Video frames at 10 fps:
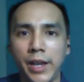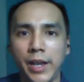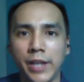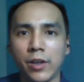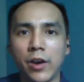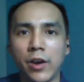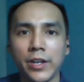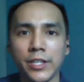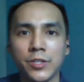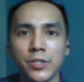an
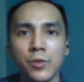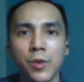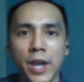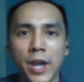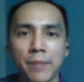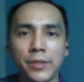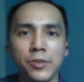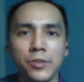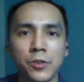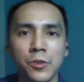artist who happened
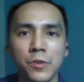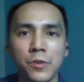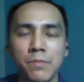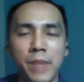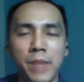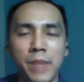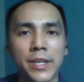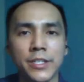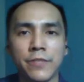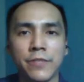to make
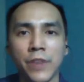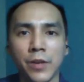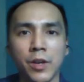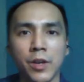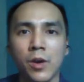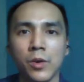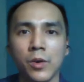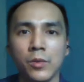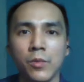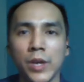his very
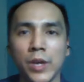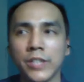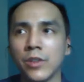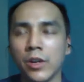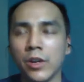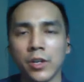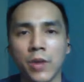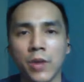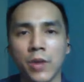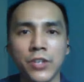own what is called a
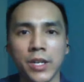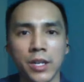garage kit.